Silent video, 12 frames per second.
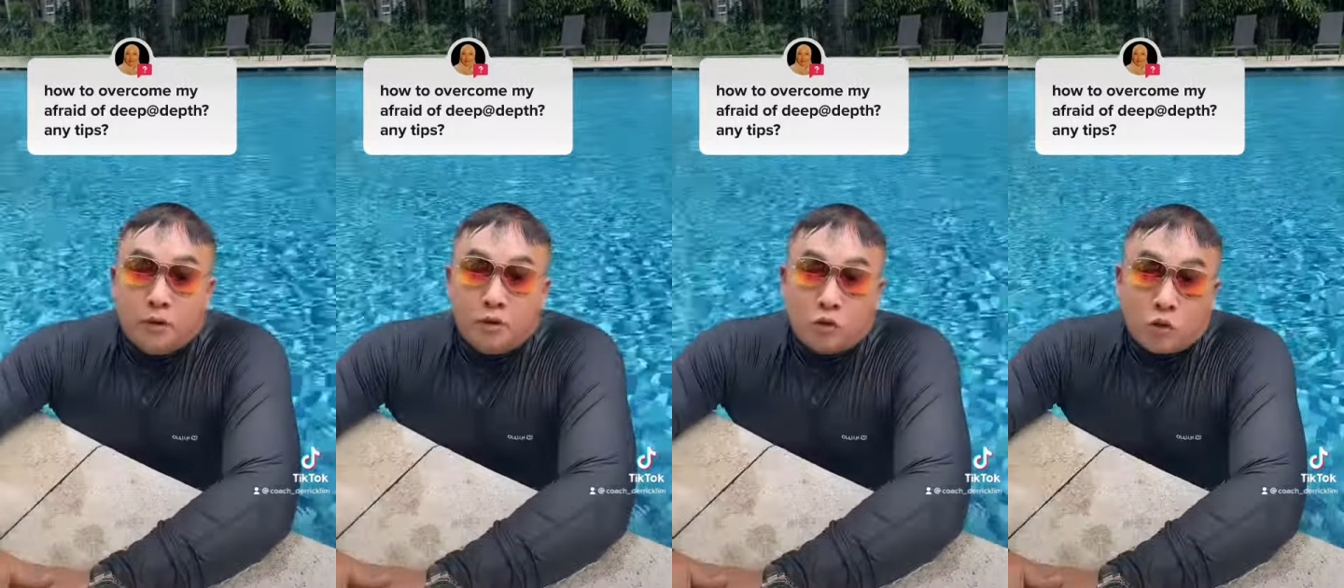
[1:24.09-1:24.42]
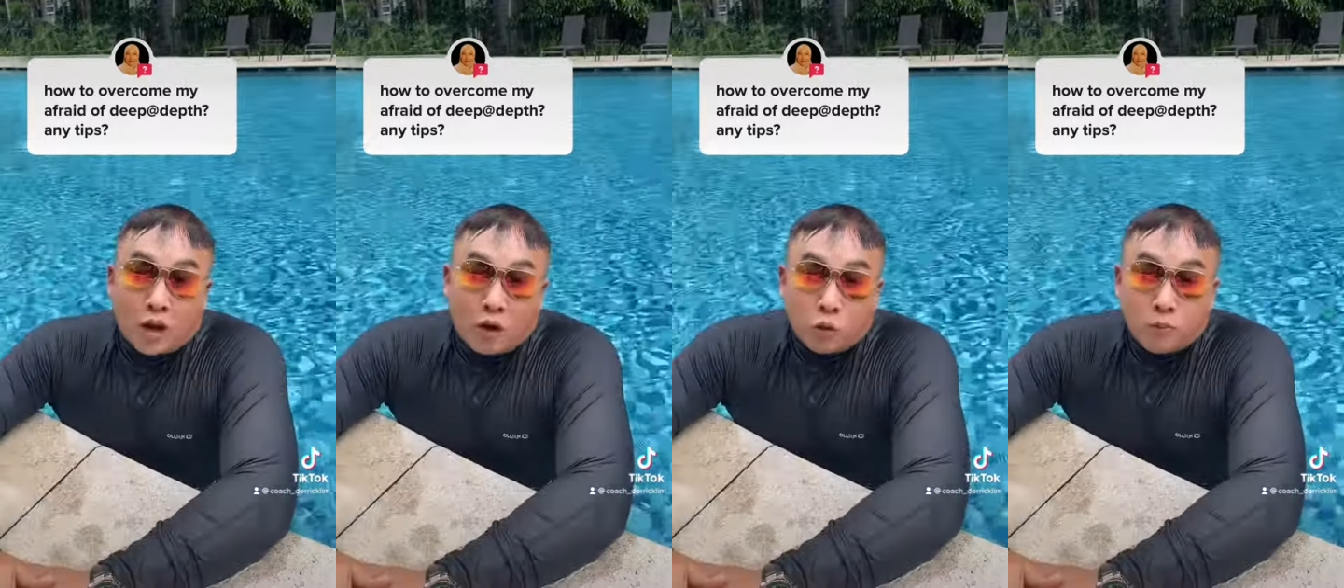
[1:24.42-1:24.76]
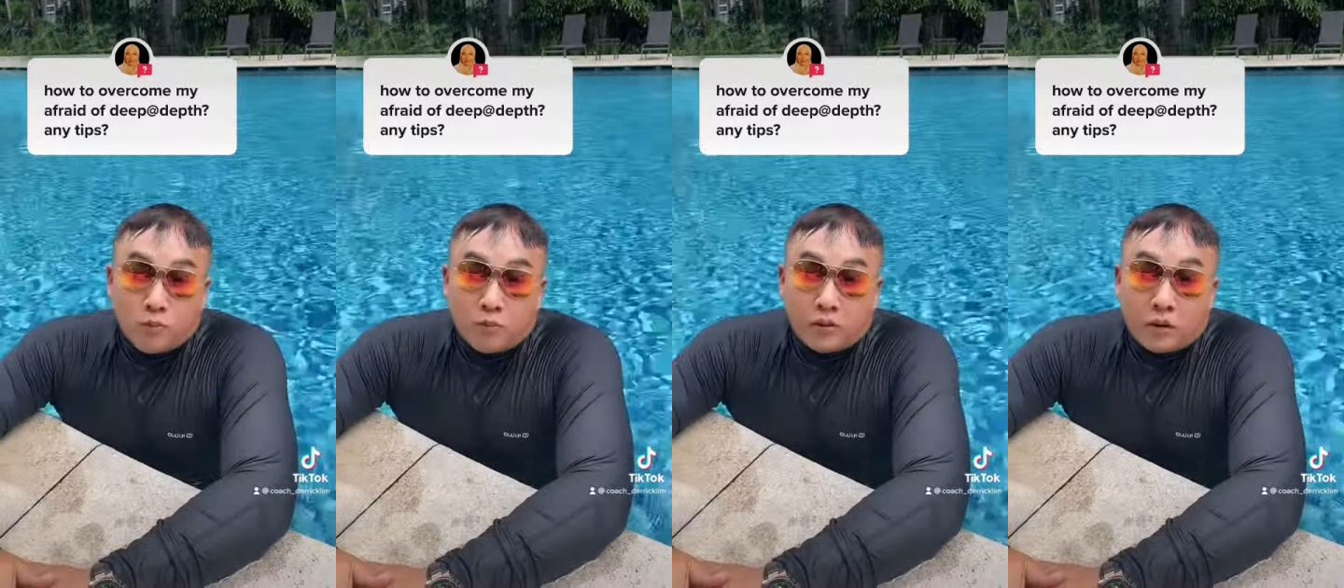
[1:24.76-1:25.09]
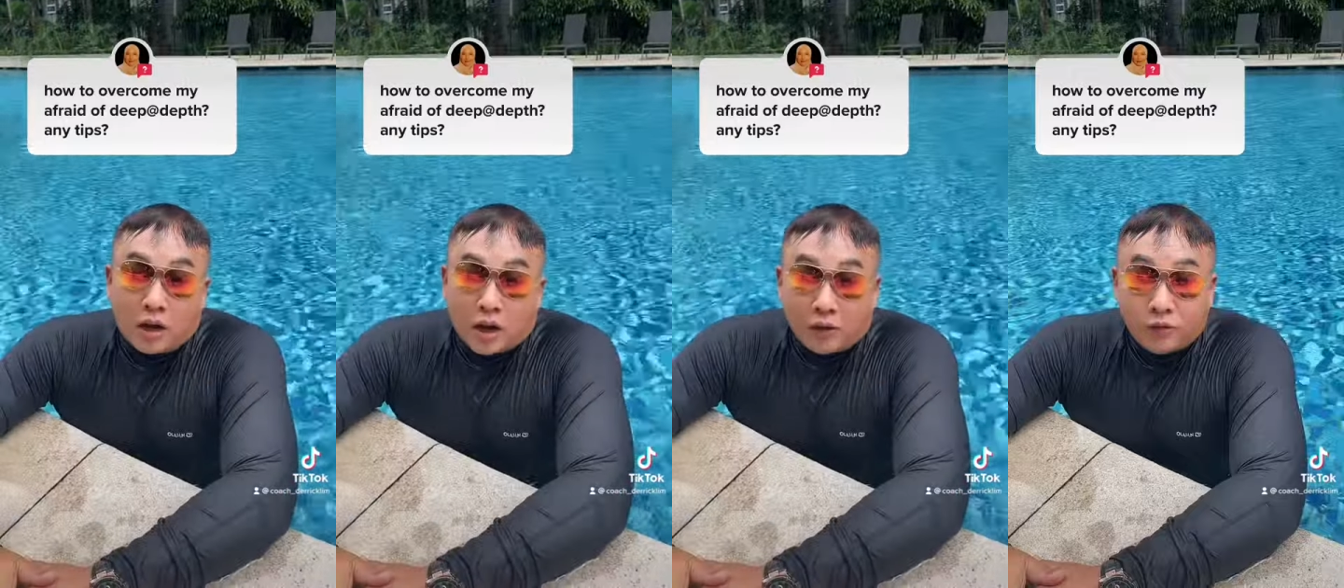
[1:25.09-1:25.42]
So I hope
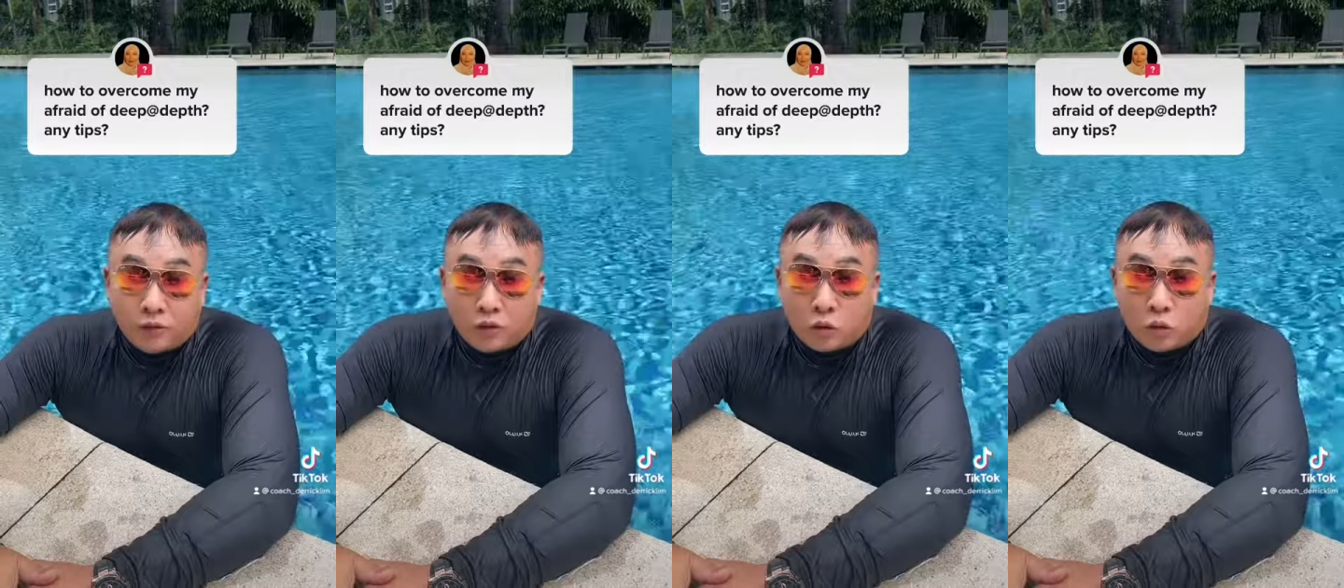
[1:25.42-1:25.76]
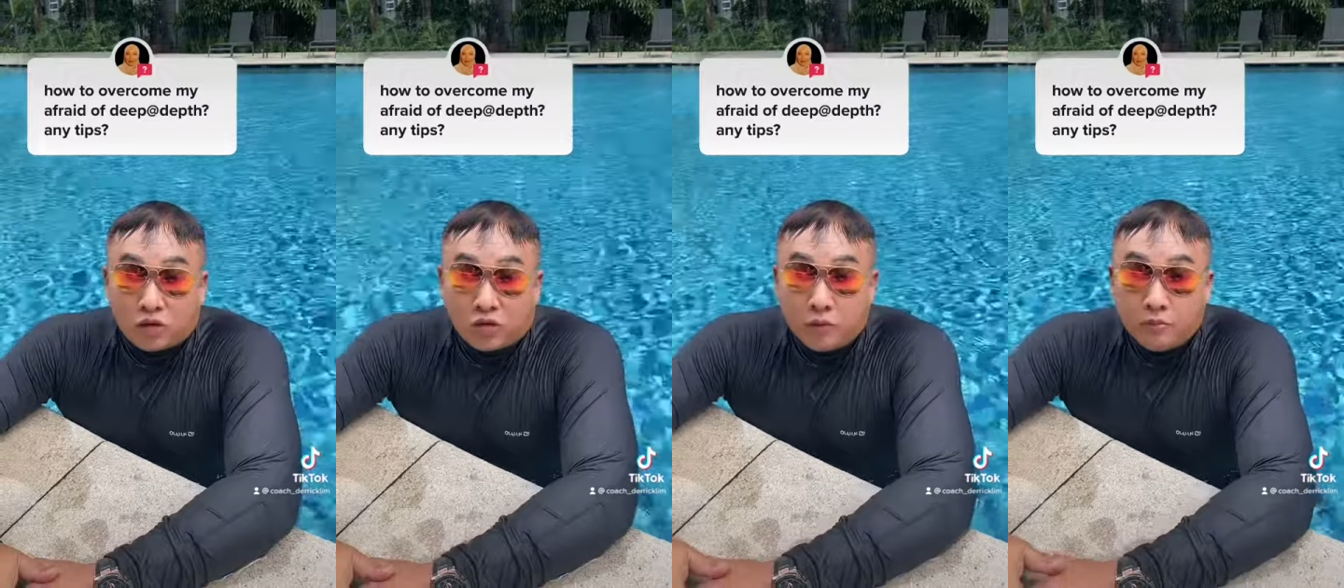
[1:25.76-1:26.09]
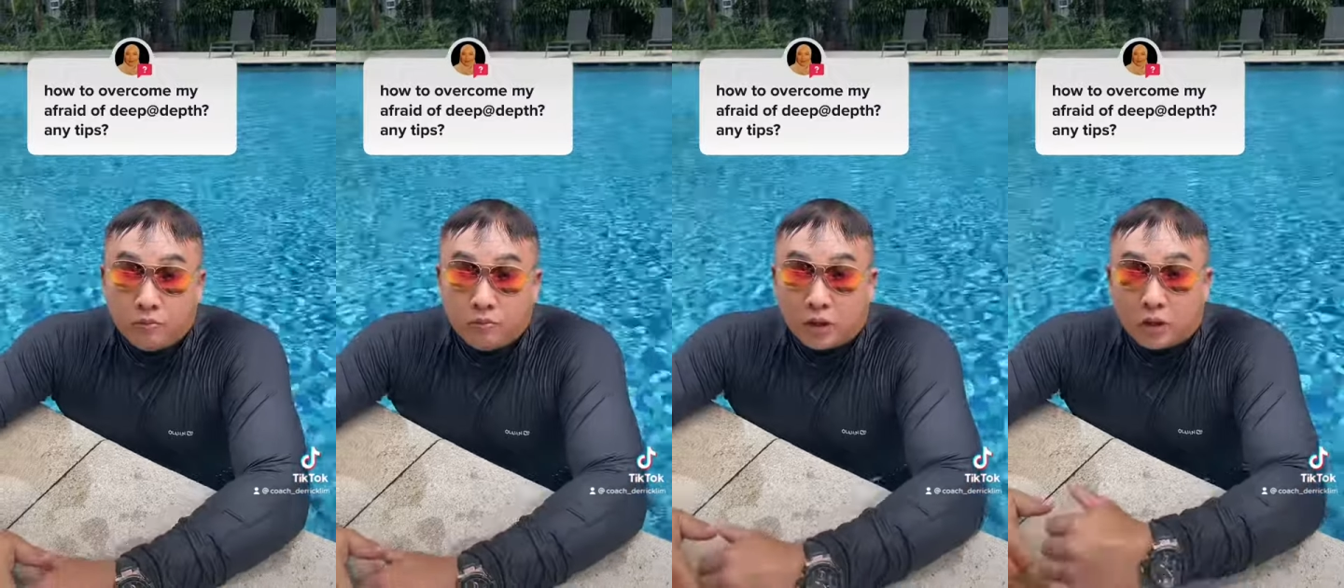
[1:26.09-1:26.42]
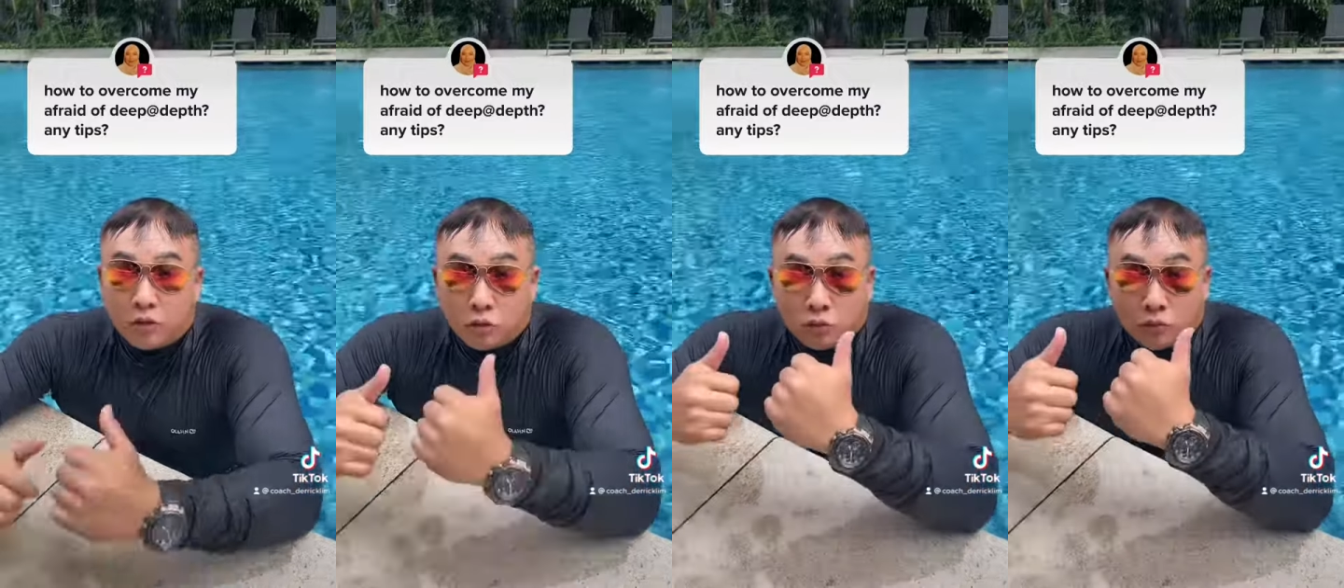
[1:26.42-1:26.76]
I answer your question.
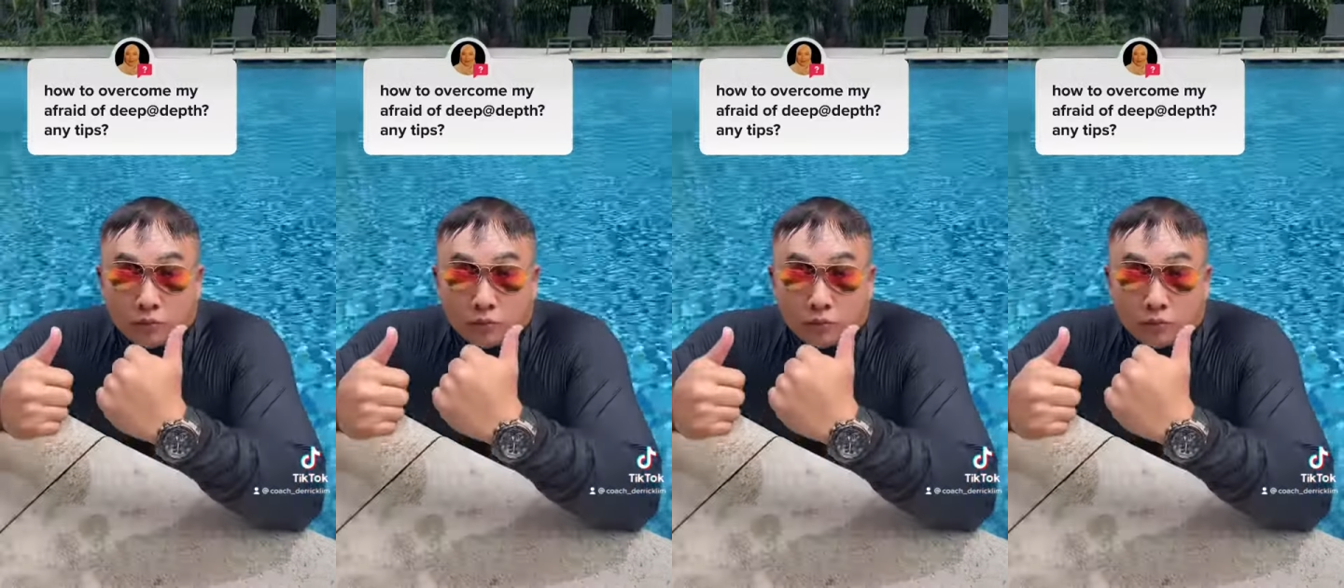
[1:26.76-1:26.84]
Thank you.